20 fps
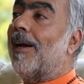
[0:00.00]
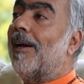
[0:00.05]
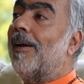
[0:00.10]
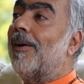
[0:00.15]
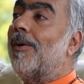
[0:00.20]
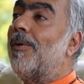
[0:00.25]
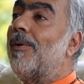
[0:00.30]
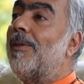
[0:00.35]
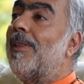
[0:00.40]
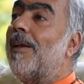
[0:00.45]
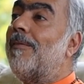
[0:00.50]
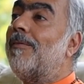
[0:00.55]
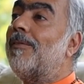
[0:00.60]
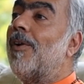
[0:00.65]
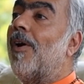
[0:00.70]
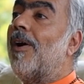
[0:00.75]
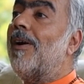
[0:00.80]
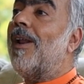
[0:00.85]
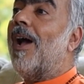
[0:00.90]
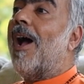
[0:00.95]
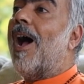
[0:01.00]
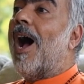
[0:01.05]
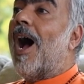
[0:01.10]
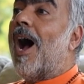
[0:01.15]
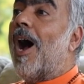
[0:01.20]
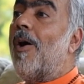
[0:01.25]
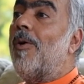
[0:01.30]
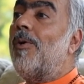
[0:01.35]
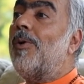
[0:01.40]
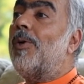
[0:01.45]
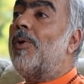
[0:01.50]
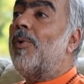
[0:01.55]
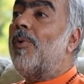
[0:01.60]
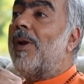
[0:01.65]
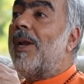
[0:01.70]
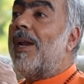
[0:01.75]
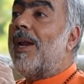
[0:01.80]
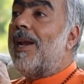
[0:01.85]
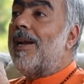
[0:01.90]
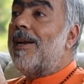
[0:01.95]
Gurudev taught how to
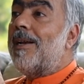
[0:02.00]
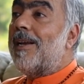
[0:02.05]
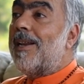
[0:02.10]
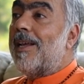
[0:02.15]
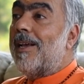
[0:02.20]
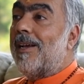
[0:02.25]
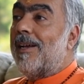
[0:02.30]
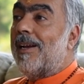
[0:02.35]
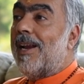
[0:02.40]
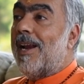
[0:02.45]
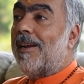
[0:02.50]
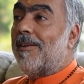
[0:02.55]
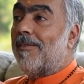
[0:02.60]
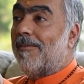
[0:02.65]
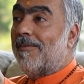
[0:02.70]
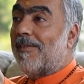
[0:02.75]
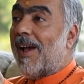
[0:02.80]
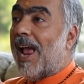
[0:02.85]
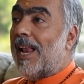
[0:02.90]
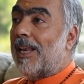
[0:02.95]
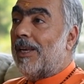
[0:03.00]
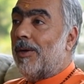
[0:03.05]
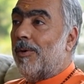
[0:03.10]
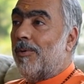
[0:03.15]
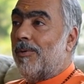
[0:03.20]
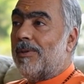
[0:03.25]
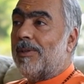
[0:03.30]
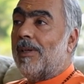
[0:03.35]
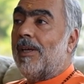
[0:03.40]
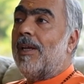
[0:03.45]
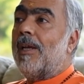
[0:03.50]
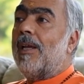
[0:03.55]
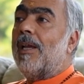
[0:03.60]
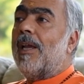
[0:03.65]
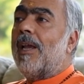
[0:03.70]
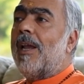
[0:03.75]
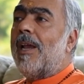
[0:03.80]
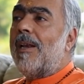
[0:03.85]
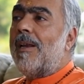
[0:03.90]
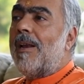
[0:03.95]
integrate values
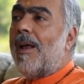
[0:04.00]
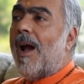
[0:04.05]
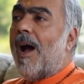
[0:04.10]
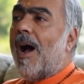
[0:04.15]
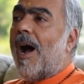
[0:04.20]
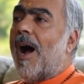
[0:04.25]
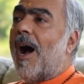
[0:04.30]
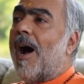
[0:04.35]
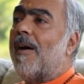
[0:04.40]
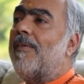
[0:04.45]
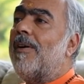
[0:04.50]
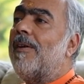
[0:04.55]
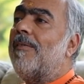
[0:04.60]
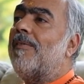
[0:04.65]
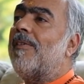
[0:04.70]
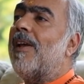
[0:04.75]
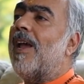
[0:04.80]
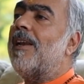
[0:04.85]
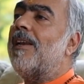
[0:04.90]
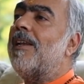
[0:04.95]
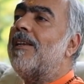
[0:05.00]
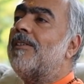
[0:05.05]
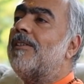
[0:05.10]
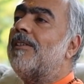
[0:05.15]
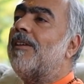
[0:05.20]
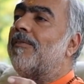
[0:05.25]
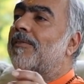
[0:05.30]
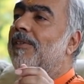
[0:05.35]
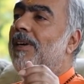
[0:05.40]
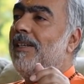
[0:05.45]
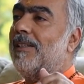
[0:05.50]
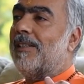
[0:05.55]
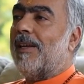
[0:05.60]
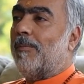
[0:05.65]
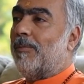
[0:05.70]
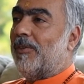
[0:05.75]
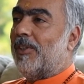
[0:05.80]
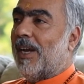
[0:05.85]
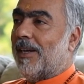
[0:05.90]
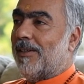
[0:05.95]
in our various different
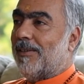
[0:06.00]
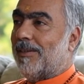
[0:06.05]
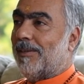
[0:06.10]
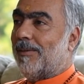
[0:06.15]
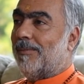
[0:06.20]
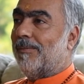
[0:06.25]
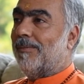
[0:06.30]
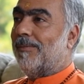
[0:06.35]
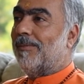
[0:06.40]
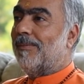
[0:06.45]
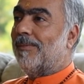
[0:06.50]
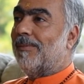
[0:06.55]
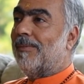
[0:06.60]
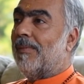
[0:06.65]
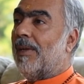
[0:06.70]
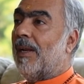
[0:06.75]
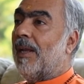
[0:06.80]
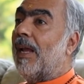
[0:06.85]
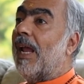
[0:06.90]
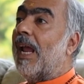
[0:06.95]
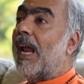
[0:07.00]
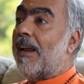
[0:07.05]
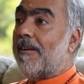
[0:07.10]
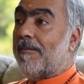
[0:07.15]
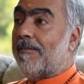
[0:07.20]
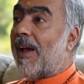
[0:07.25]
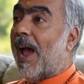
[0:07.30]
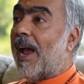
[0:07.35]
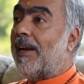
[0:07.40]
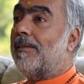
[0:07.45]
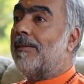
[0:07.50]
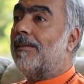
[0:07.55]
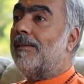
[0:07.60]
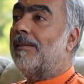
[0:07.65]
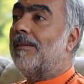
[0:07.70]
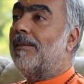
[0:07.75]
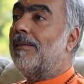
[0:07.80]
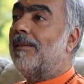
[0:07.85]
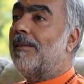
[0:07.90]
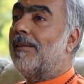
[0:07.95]
subjects. In fact,
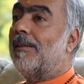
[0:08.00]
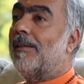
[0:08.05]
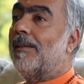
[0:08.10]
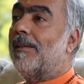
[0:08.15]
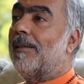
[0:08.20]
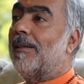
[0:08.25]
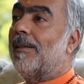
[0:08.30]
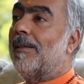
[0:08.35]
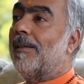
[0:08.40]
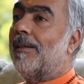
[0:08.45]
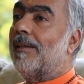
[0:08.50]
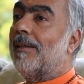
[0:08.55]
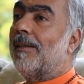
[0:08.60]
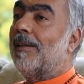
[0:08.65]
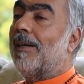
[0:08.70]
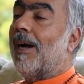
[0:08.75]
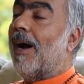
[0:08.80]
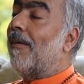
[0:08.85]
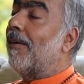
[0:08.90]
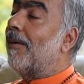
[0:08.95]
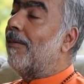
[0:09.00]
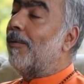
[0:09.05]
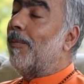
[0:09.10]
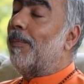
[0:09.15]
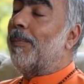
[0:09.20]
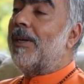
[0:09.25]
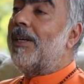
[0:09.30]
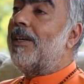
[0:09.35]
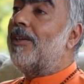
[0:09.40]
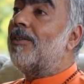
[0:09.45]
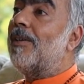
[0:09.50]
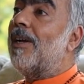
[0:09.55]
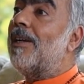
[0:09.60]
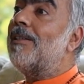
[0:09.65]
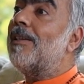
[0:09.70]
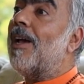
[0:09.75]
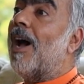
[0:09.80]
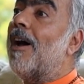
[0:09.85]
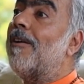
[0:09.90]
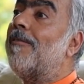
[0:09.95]
our
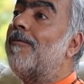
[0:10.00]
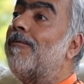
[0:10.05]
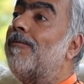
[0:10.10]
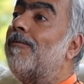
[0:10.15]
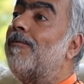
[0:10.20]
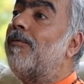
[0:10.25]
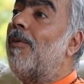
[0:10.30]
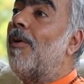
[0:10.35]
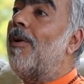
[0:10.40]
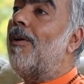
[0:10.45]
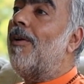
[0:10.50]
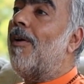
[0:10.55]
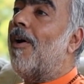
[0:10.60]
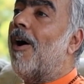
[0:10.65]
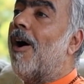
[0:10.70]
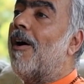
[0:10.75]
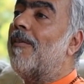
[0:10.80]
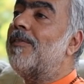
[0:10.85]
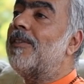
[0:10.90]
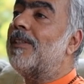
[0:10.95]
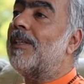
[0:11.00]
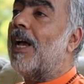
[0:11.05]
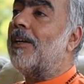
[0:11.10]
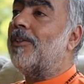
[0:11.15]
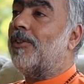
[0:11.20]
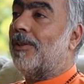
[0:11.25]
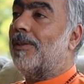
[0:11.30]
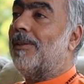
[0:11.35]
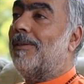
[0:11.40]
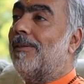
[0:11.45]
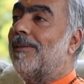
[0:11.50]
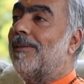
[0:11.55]
Upanishads are full of such